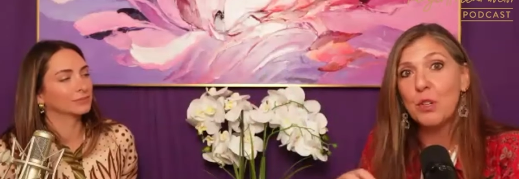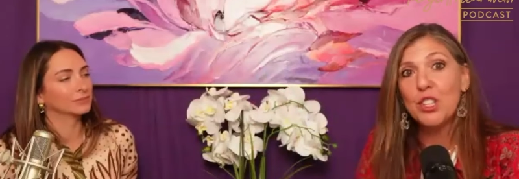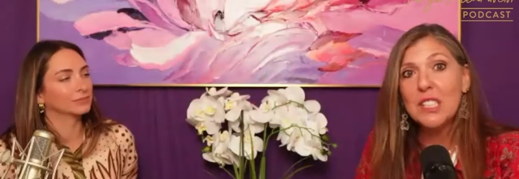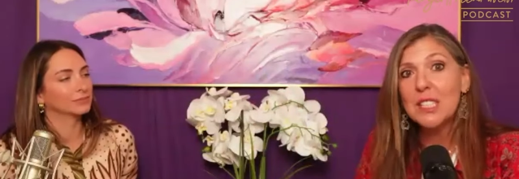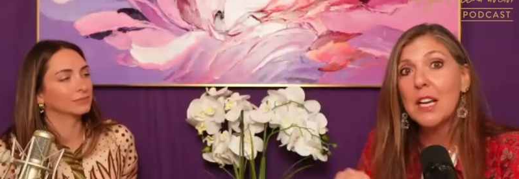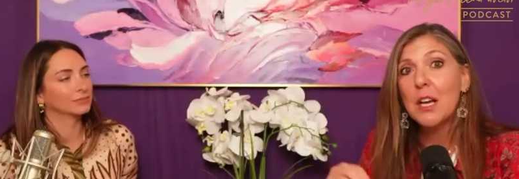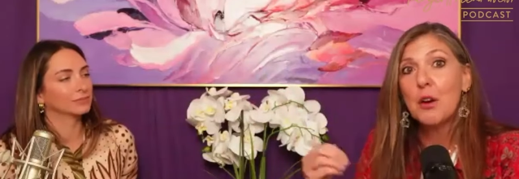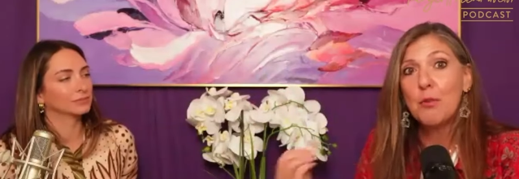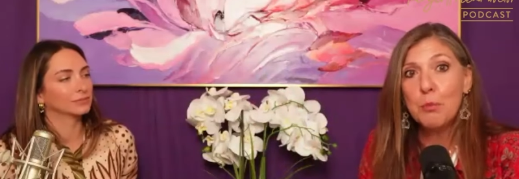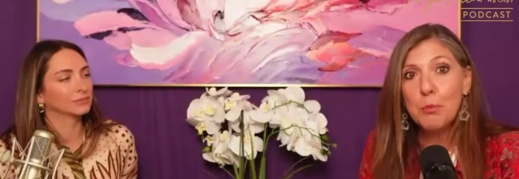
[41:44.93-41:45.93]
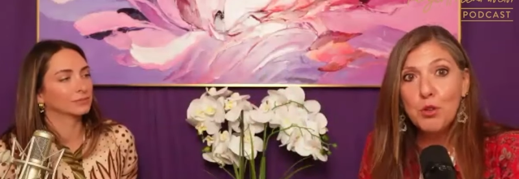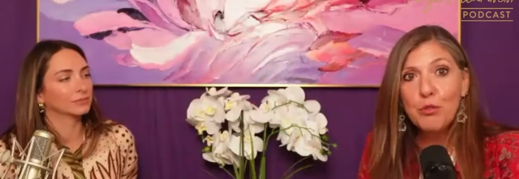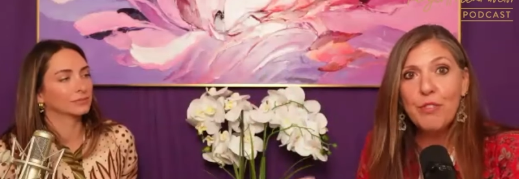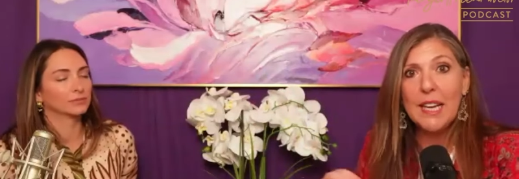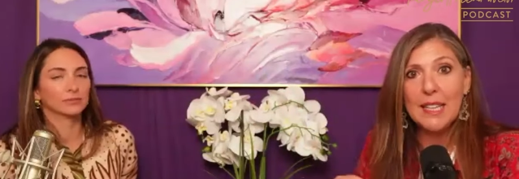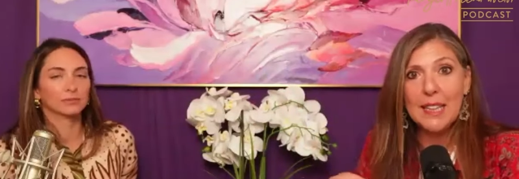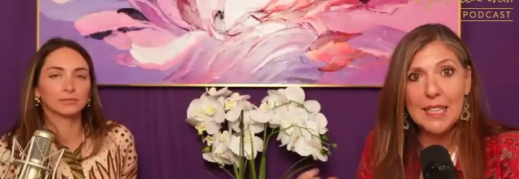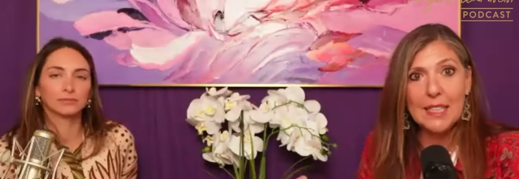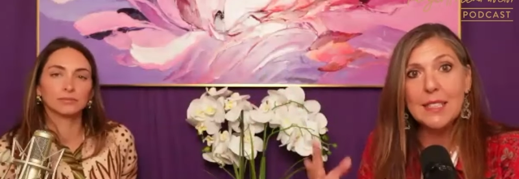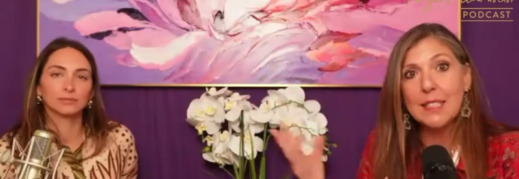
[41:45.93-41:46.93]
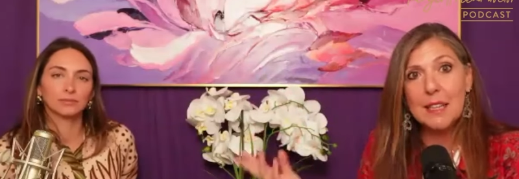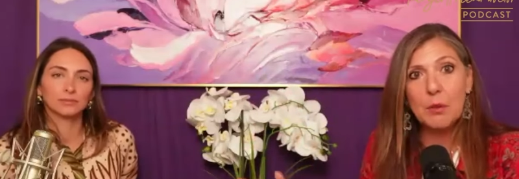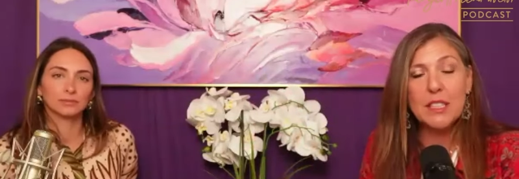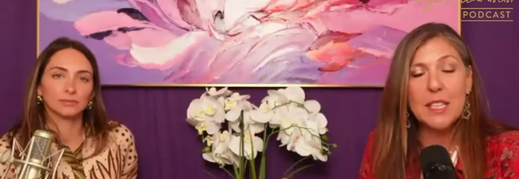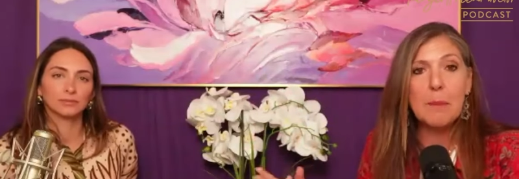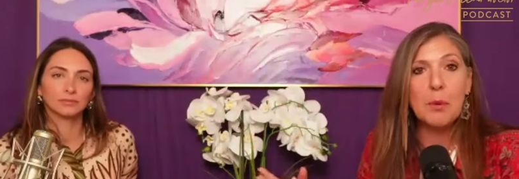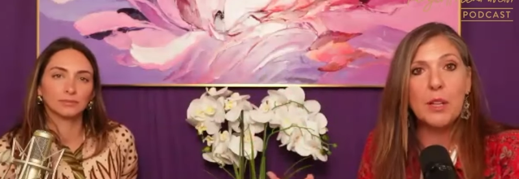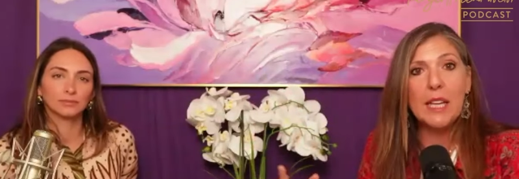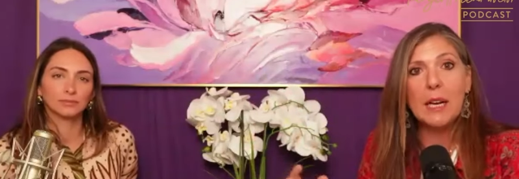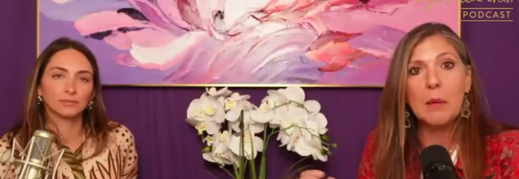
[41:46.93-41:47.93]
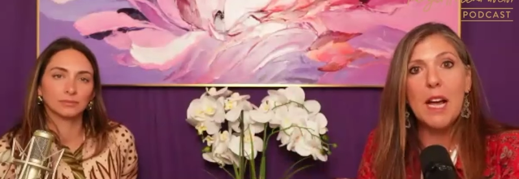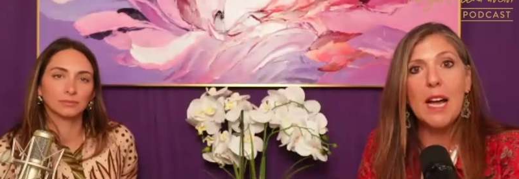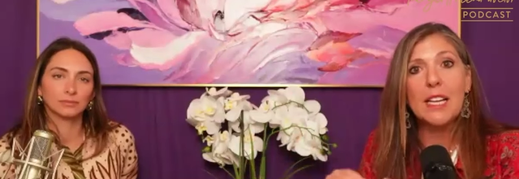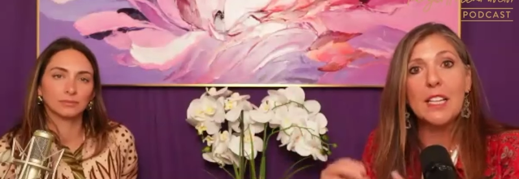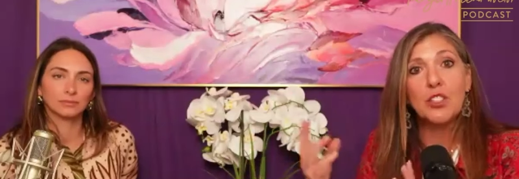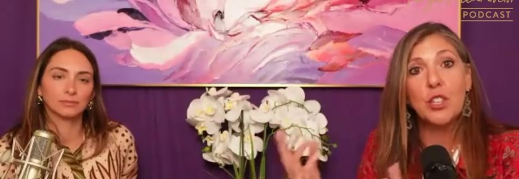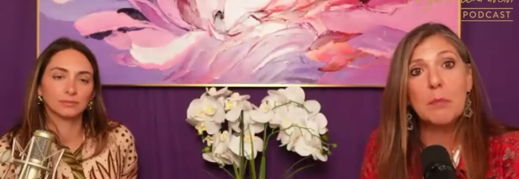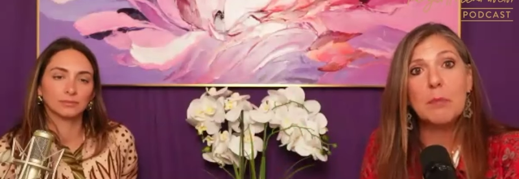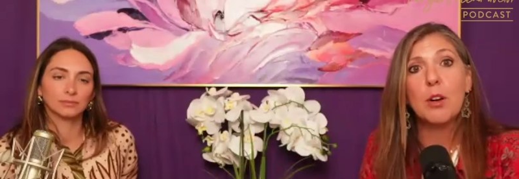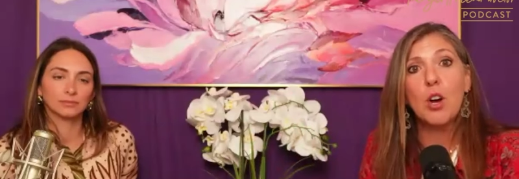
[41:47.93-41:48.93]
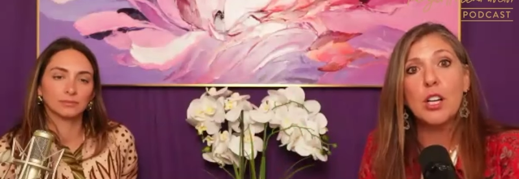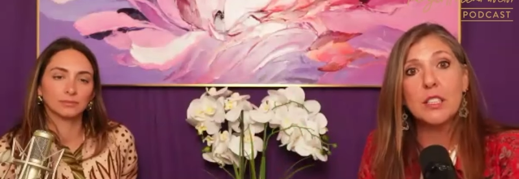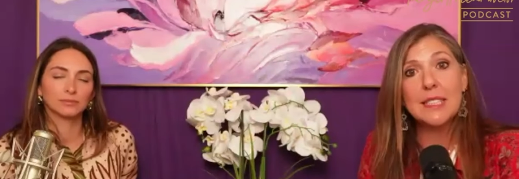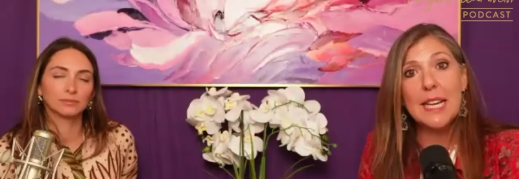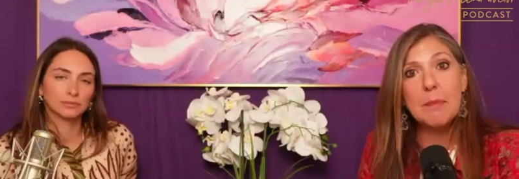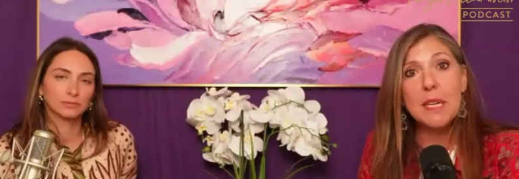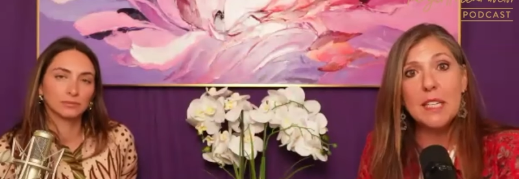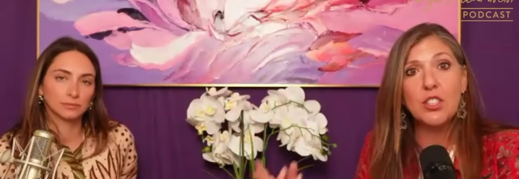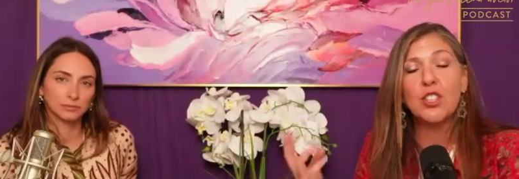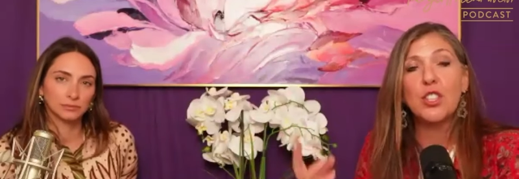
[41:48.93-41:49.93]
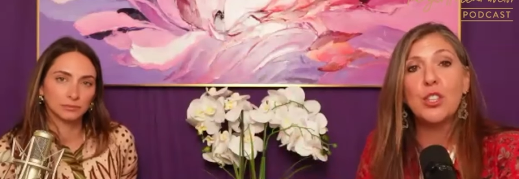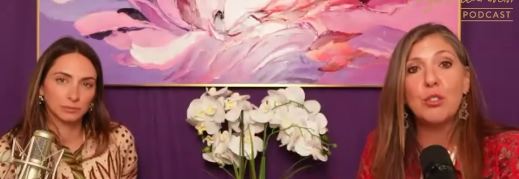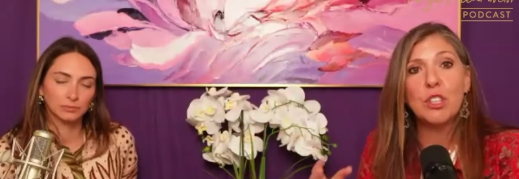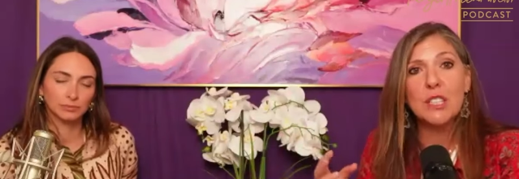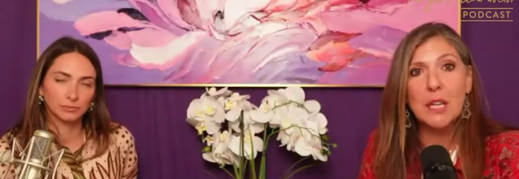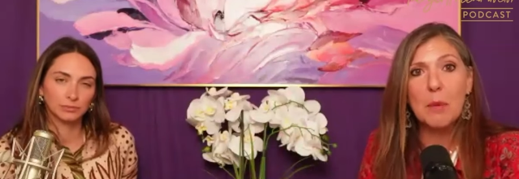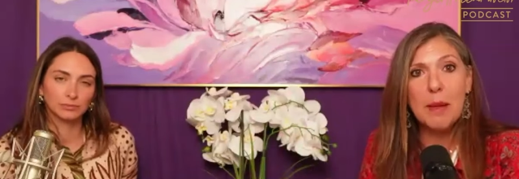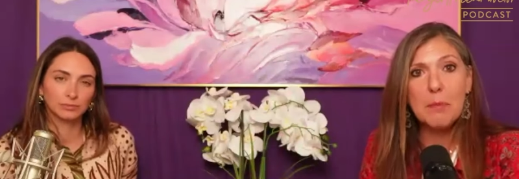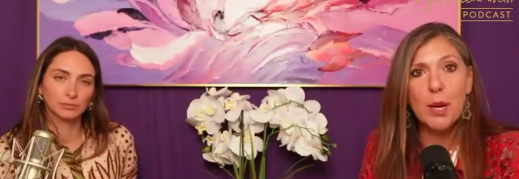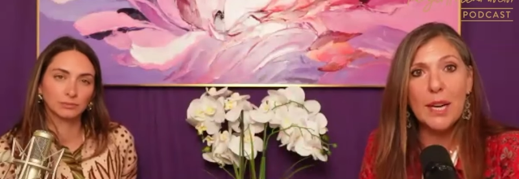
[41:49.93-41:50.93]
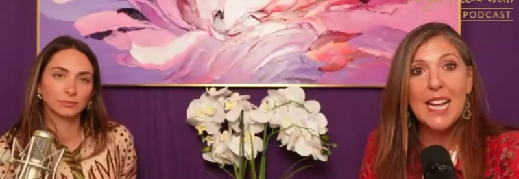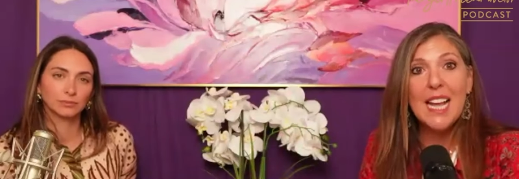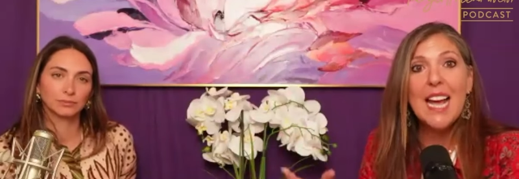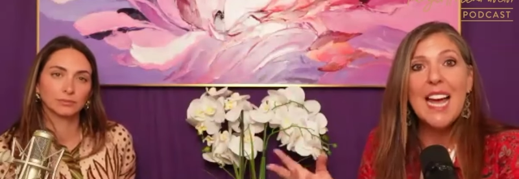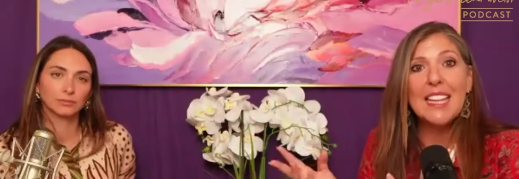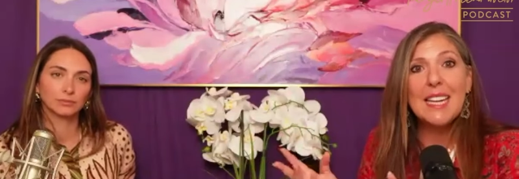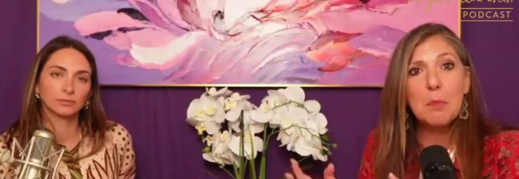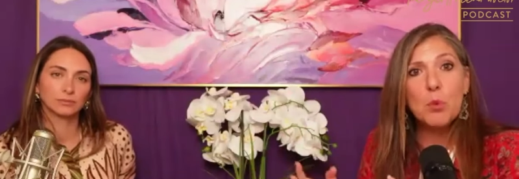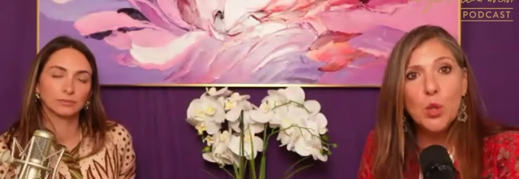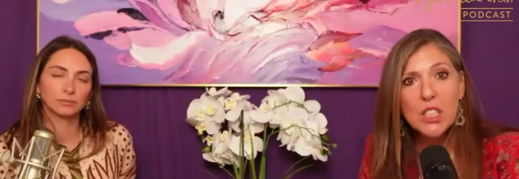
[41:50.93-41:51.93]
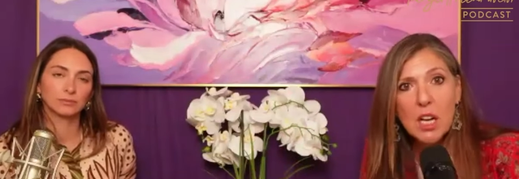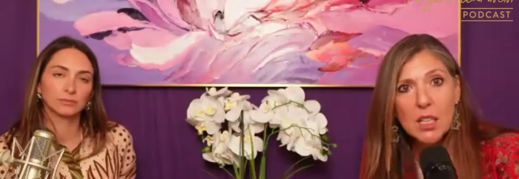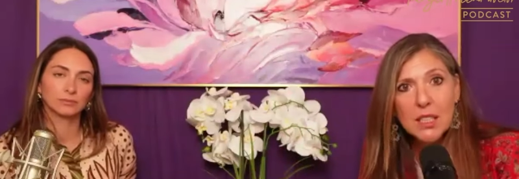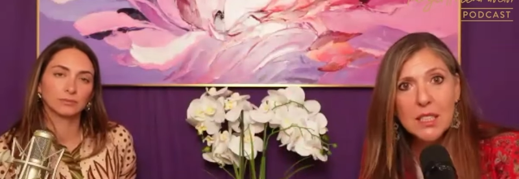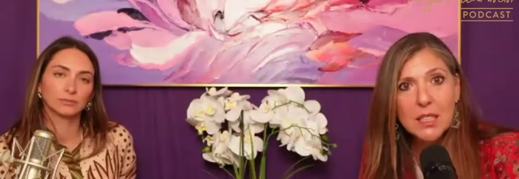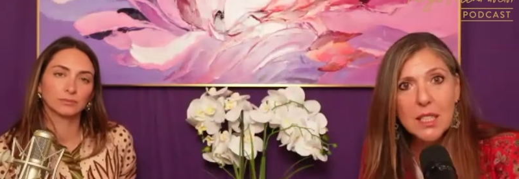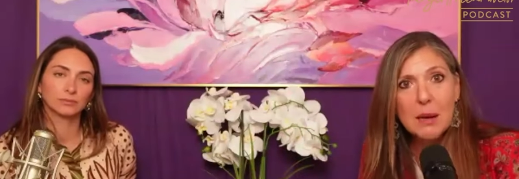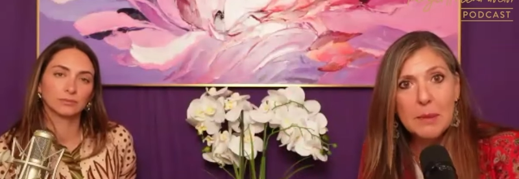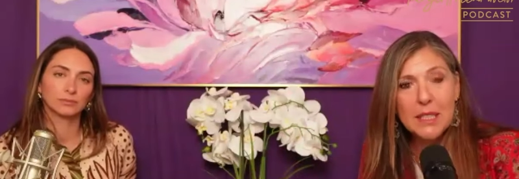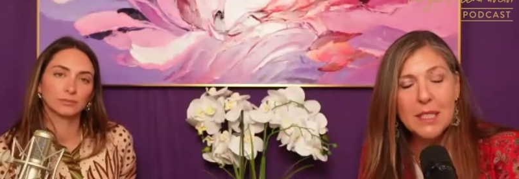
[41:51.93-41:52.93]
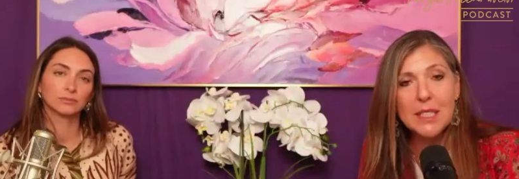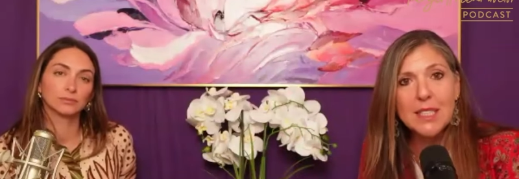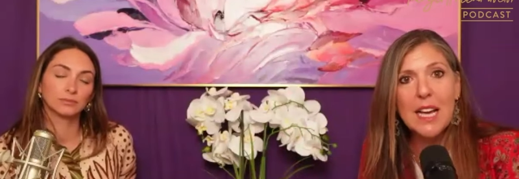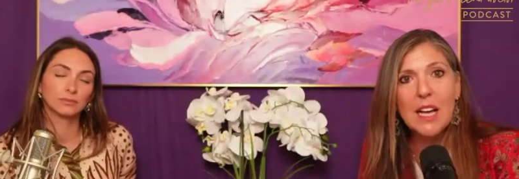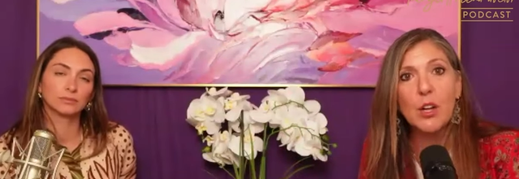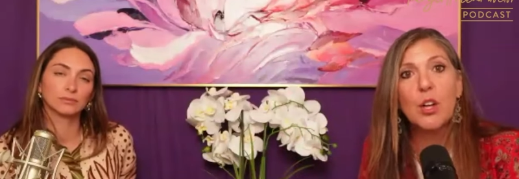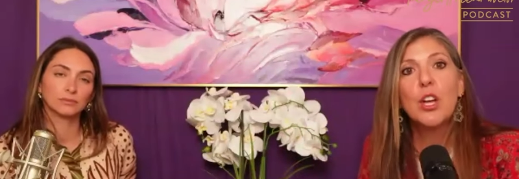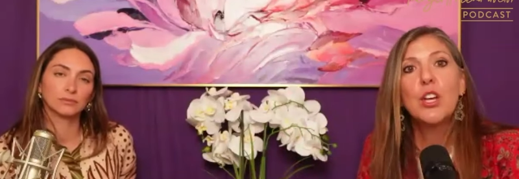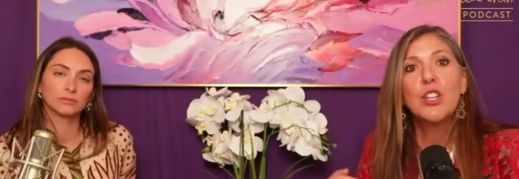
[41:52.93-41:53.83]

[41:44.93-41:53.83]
Speaker 1: If we're just removing things, like say, for example, with antibiotics, you can cause damage to the cell membrane, and then more toxins come into the cell.